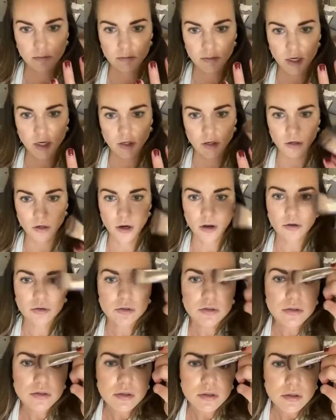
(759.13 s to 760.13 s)
in your
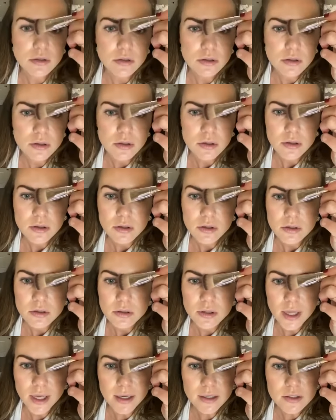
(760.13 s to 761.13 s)
nose.
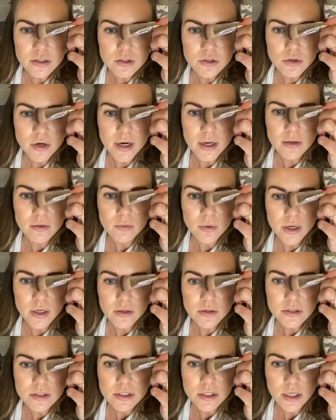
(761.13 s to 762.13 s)
Like straight what you
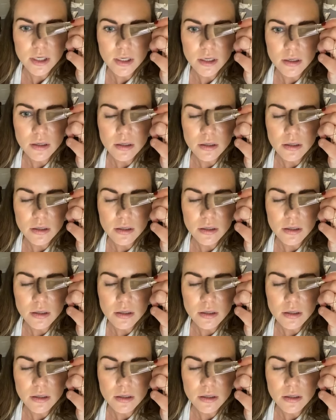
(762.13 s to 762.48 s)
see.